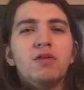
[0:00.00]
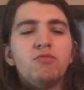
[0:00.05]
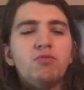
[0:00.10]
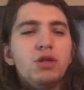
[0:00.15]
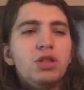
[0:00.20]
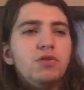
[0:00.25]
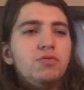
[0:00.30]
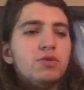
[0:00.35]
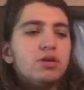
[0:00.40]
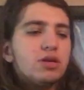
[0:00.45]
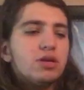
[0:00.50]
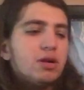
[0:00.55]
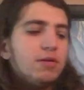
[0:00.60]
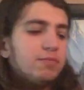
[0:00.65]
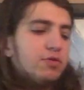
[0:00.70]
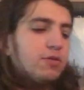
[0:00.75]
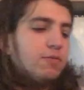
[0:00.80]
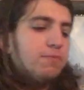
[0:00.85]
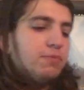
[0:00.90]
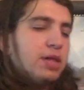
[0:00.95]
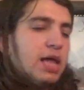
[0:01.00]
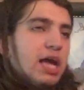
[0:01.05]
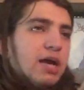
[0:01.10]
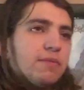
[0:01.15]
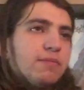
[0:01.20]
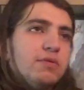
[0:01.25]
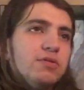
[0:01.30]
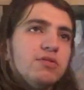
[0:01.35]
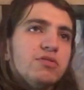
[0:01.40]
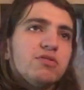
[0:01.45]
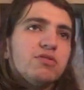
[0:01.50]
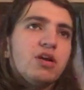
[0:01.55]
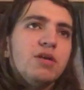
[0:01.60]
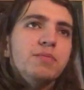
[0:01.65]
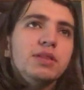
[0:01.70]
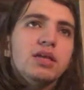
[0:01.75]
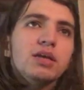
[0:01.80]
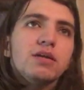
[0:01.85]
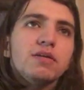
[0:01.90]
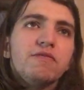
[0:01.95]
Really, when it comes to black metal, there's got to
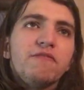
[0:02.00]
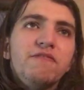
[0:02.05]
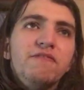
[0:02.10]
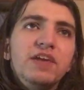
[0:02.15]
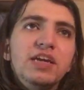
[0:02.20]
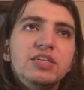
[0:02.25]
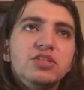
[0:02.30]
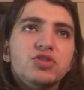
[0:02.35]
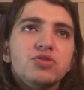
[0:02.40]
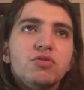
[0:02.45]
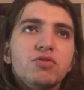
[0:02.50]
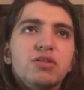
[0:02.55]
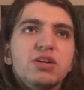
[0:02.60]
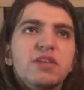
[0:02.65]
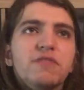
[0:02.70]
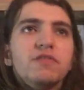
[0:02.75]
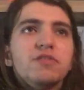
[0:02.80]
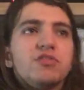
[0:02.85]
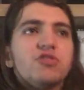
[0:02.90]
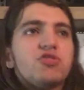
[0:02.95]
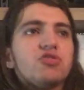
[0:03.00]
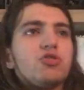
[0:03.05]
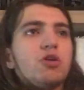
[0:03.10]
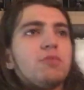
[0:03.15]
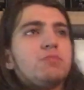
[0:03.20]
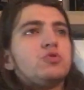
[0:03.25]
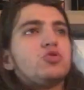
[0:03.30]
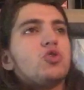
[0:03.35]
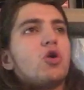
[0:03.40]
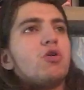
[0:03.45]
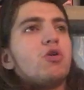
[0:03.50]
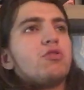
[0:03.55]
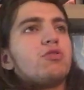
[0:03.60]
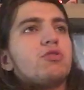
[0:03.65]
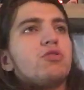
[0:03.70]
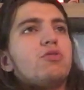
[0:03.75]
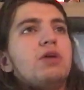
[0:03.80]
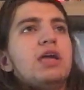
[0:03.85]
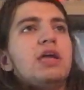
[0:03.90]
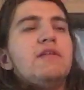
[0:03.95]
be like a feature or a different subgenre
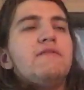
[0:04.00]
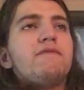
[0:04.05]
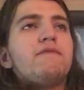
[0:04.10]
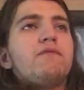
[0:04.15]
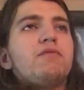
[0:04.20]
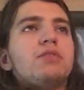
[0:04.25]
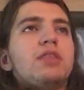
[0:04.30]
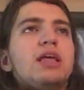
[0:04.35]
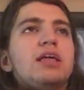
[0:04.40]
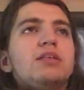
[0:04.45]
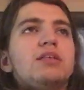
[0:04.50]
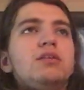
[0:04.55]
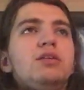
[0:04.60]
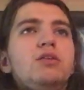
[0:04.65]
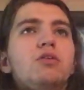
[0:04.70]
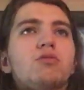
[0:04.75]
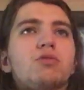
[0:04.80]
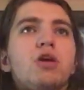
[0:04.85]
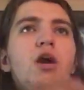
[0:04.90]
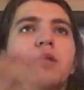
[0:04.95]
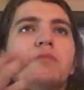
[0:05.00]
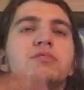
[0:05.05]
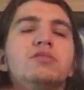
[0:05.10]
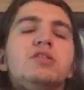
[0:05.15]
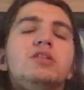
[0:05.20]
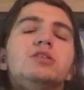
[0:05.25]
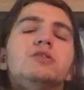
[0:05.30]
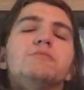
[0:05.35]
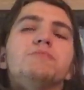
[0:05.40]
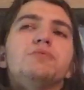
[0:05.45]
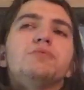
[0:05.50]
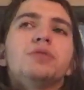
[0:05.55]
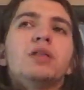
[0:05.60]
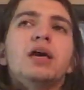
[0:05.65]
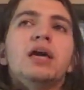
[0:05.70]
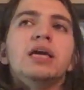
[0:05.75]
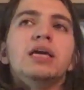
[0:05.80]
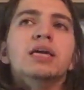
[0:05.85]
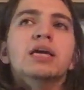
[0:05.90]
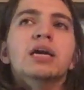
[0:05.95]
though inf- that you know comes into
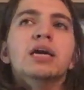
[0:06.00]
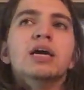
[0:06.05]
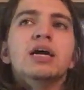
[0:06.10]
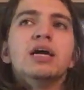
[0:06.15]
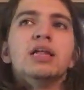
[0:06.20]
play